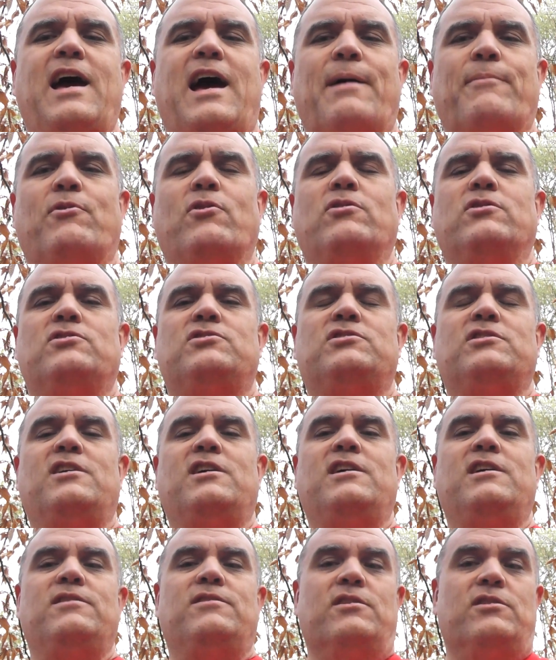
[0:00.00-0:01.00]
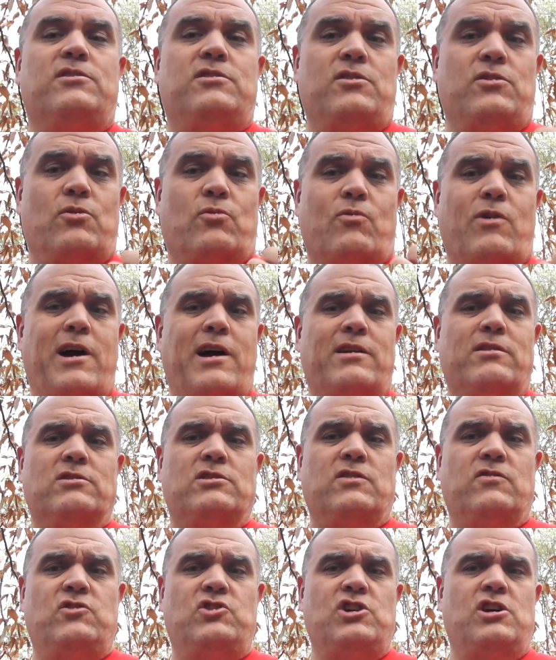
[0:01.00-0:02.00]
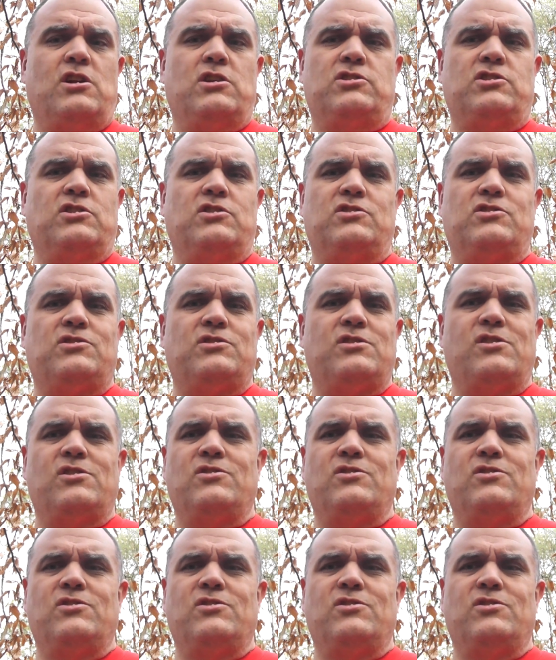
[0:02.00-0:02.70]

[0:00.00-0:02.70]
I'm going to say that the writers of Genesis